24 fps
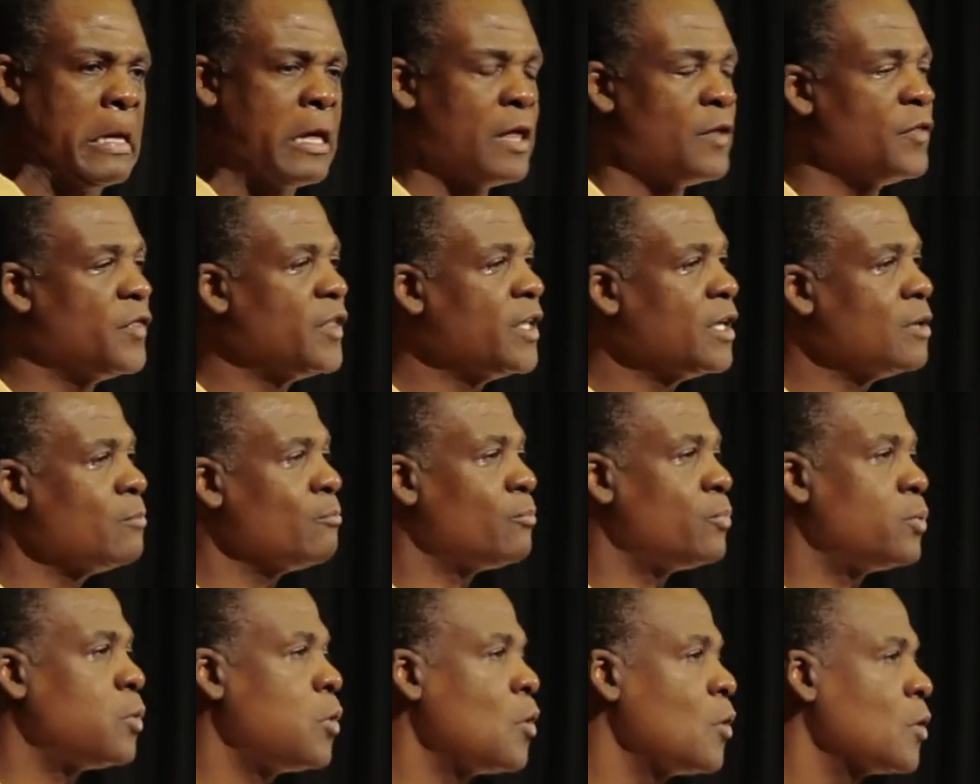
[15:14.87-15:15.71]
the
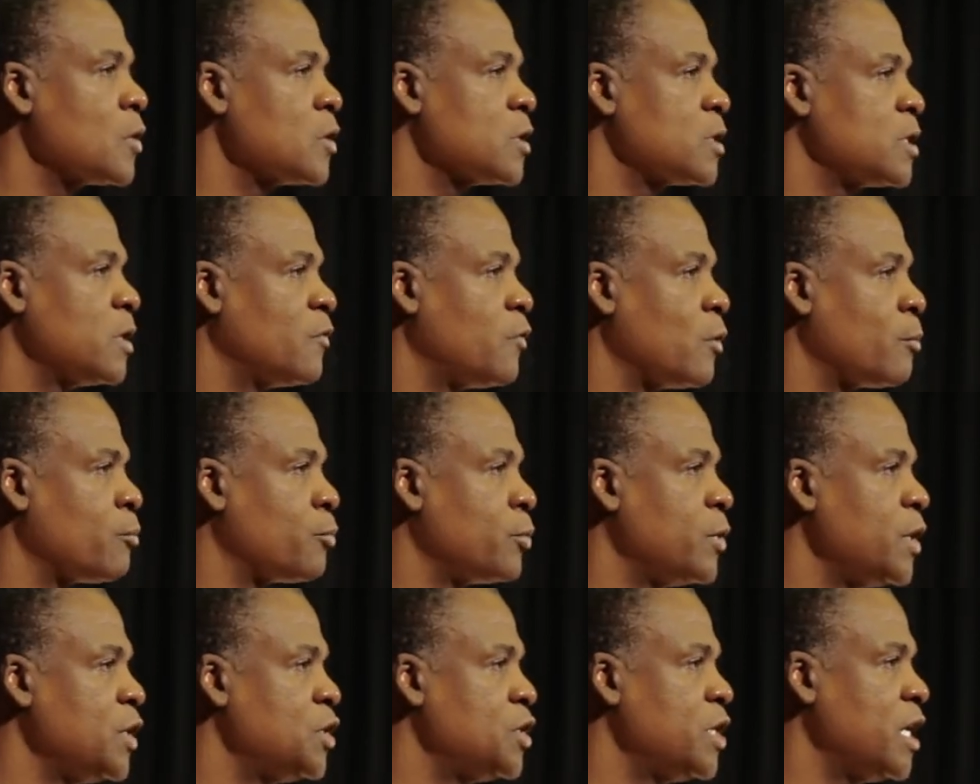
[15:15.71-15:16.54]
importance of
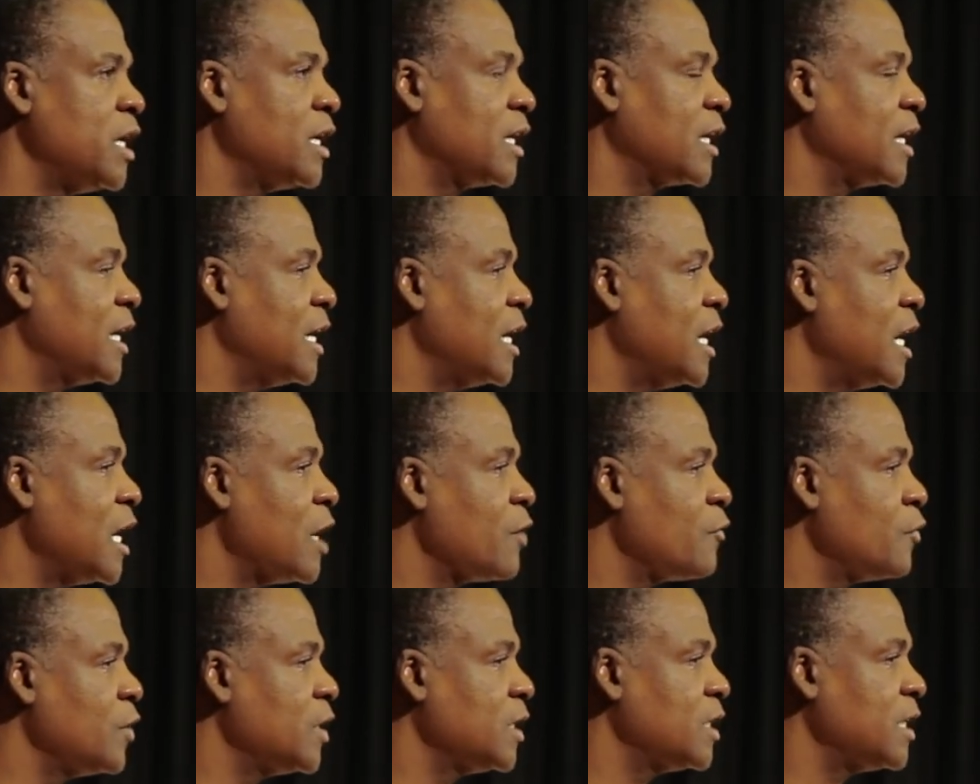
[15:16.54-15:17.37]
appreciating
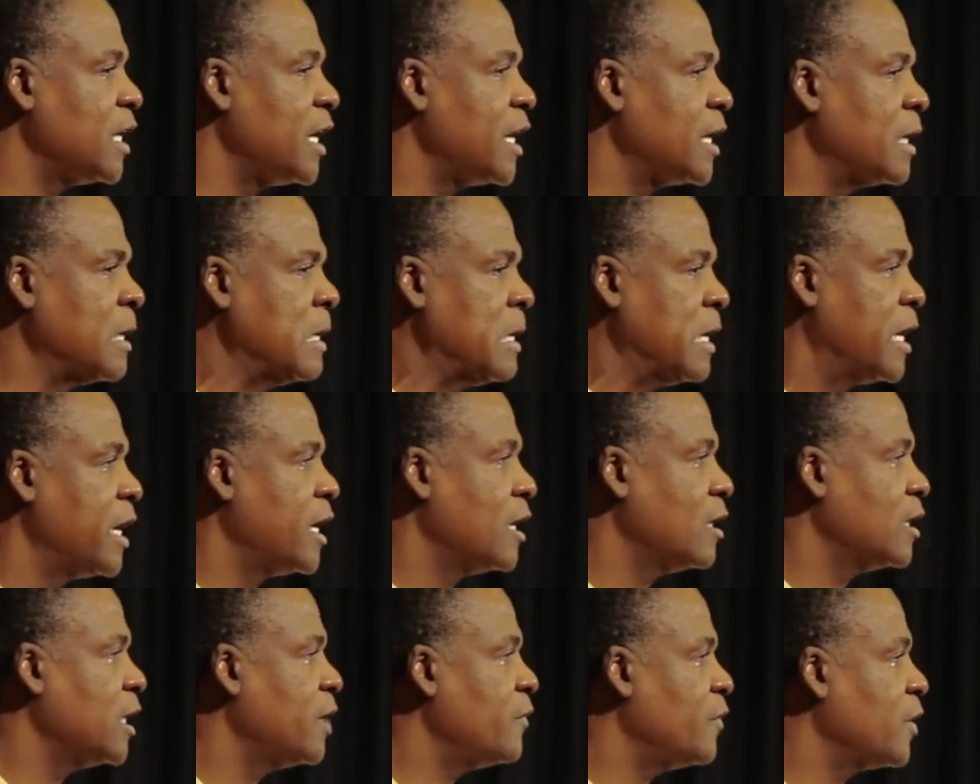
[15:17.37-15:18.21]
every day
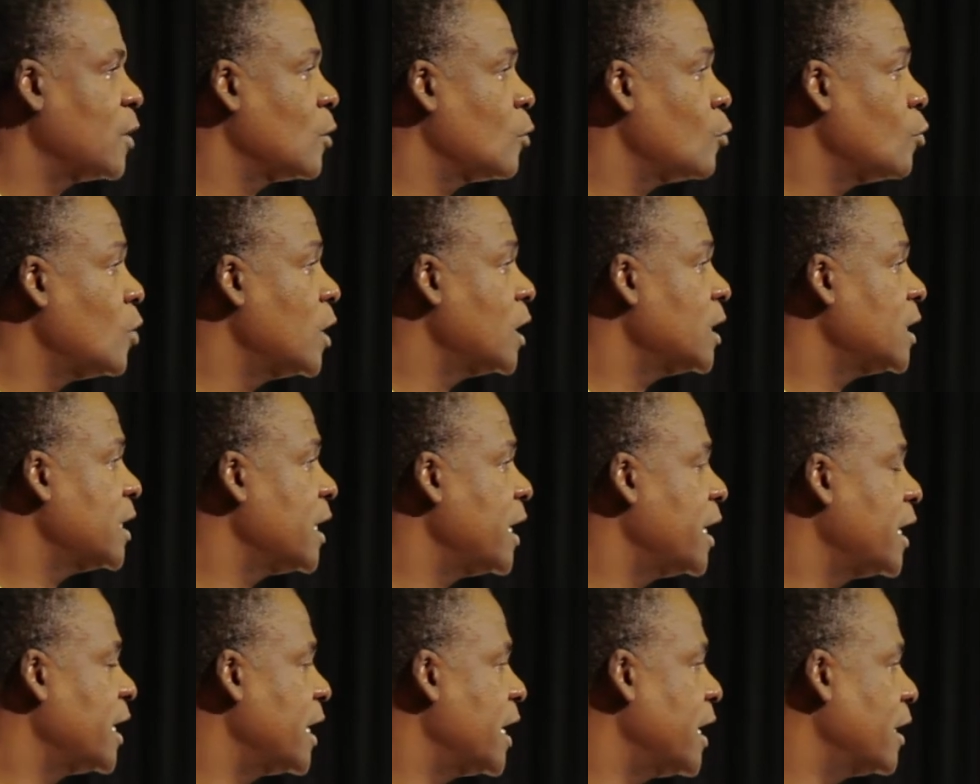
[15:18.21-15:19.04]
and living one
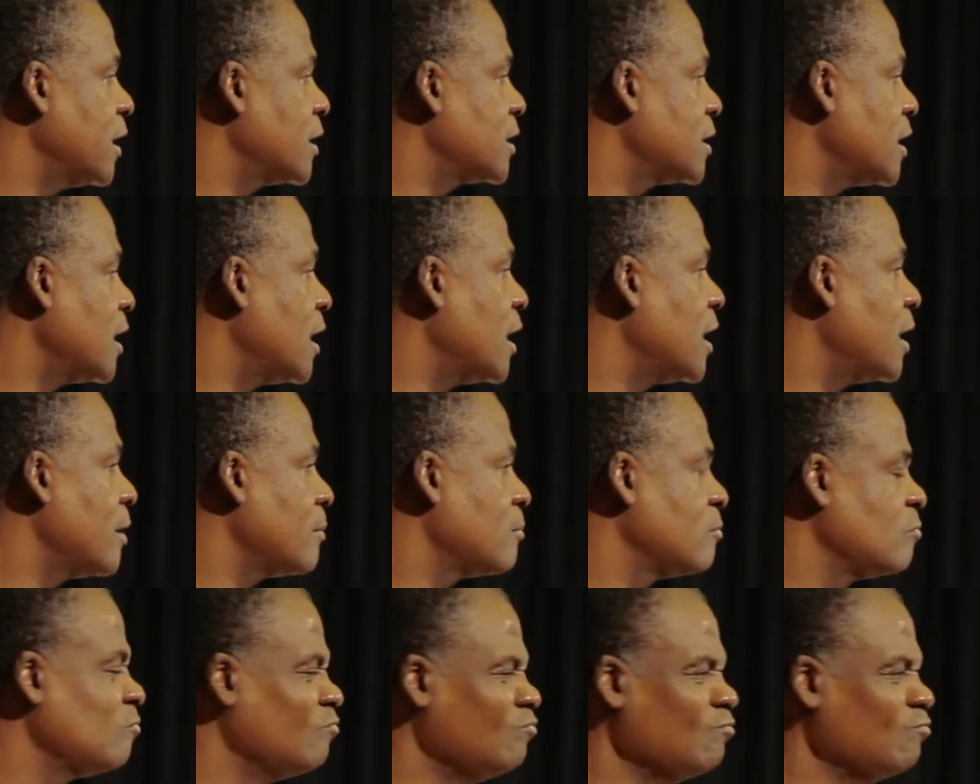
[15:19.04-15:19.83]
day at a time.